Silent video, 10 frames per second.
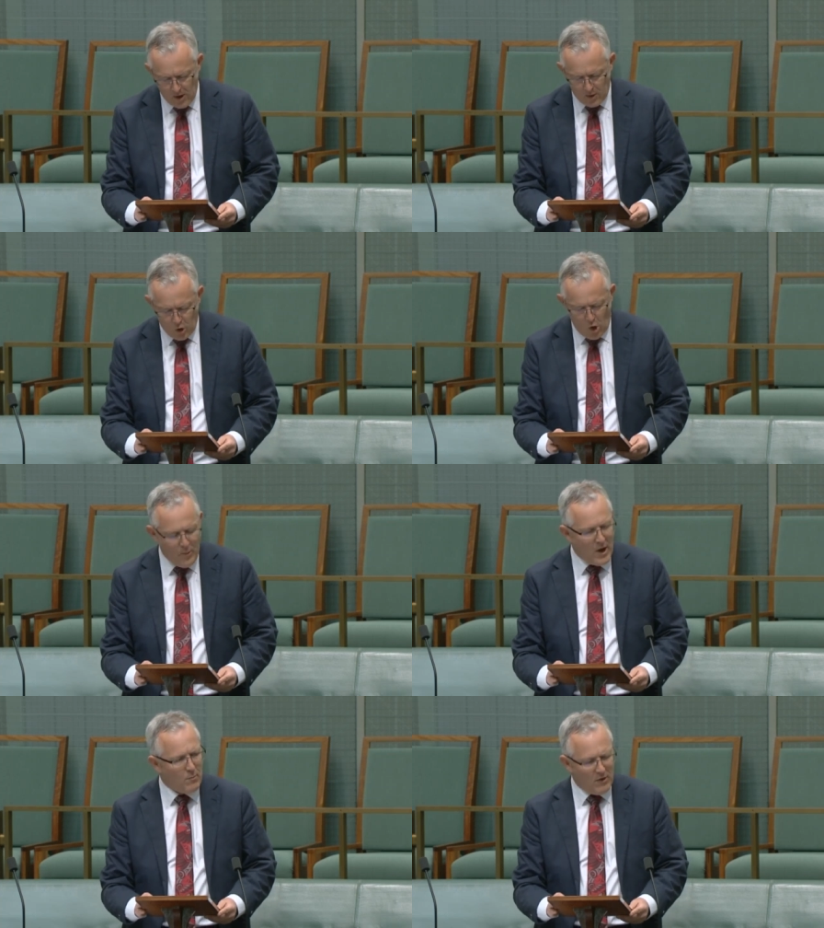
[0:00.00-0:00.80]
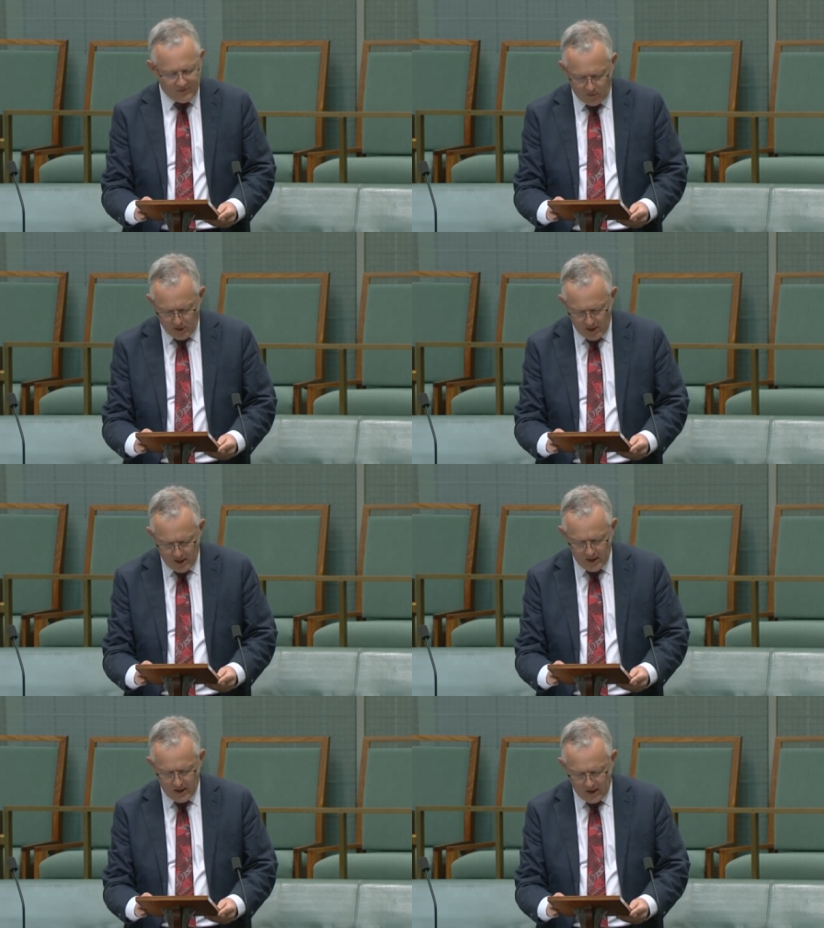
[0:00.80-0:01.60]
not make
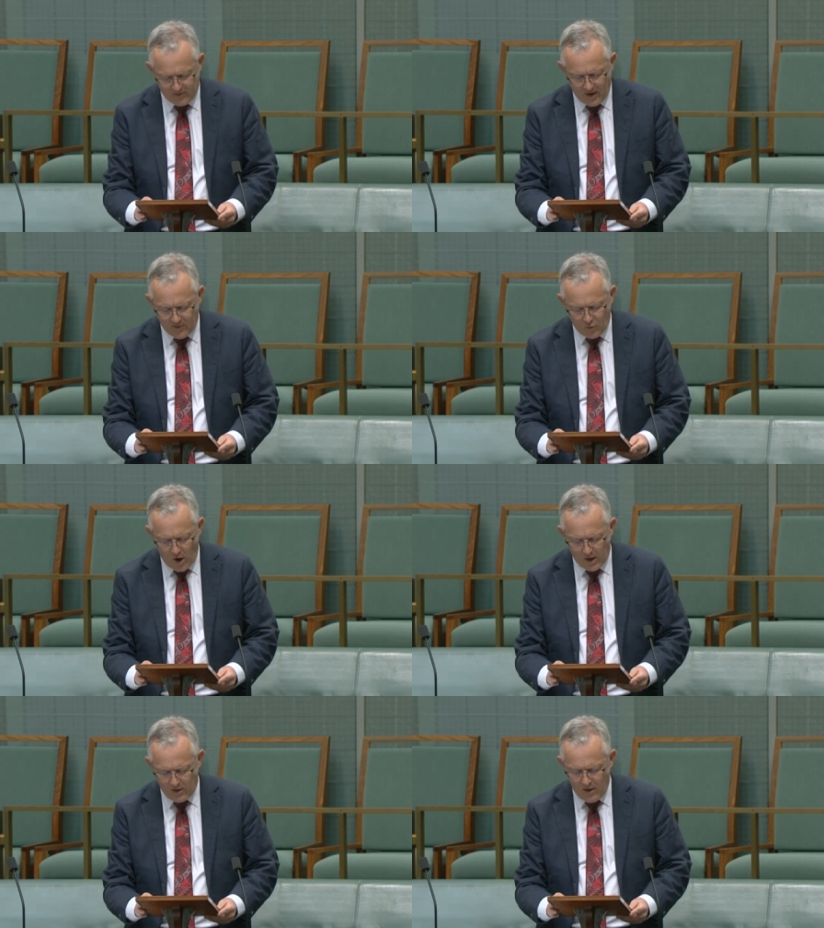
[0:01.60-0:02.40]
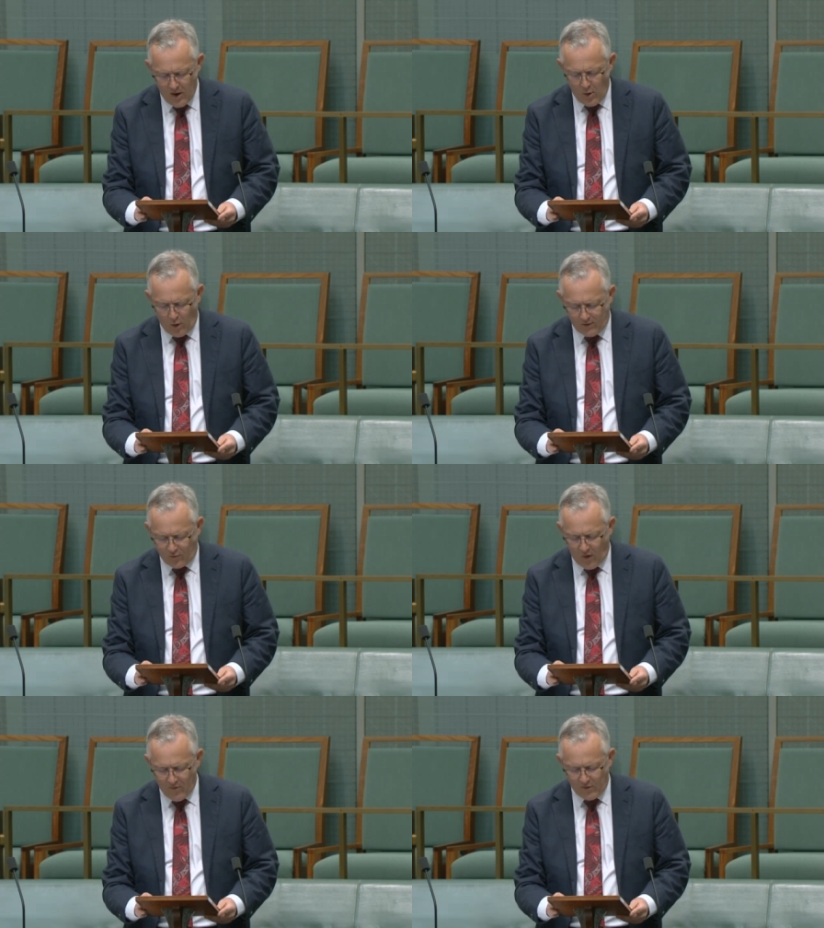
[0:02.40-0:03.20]
misleading, exaggerated or
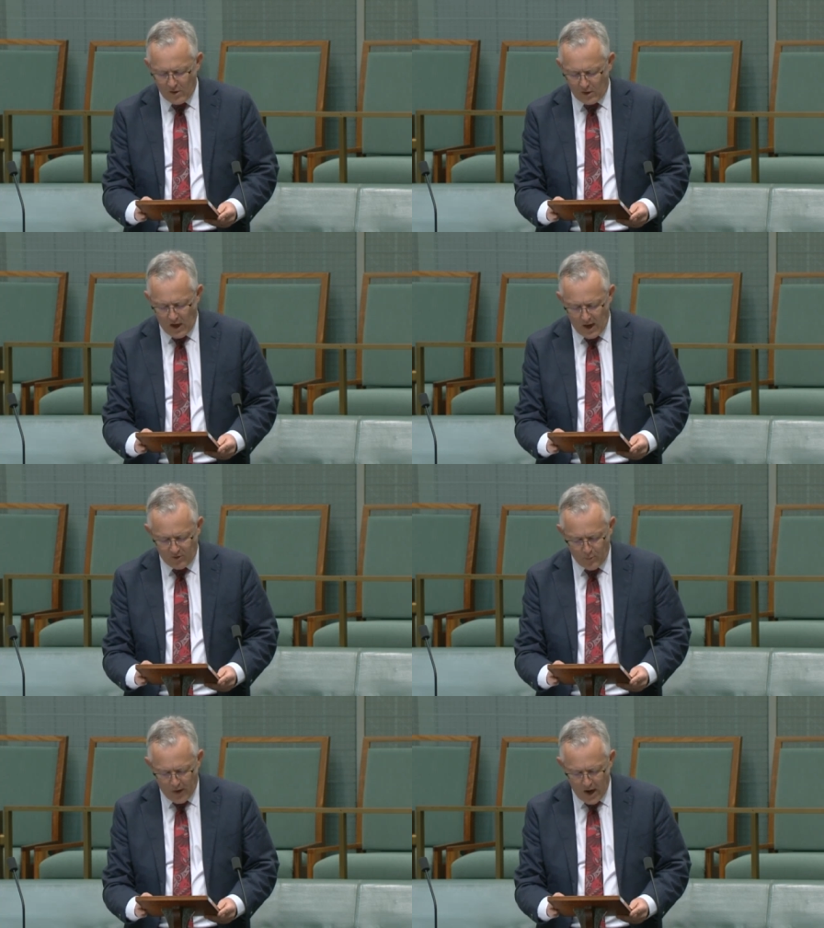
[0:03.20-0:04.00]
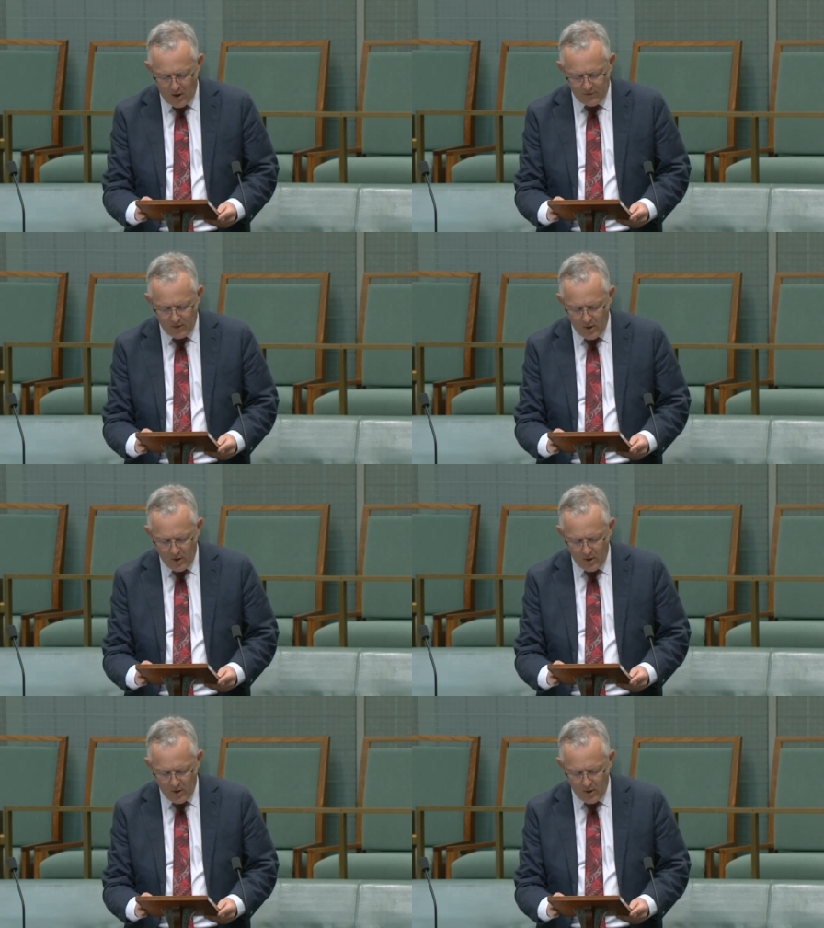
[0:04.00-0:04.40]
extravagant claims about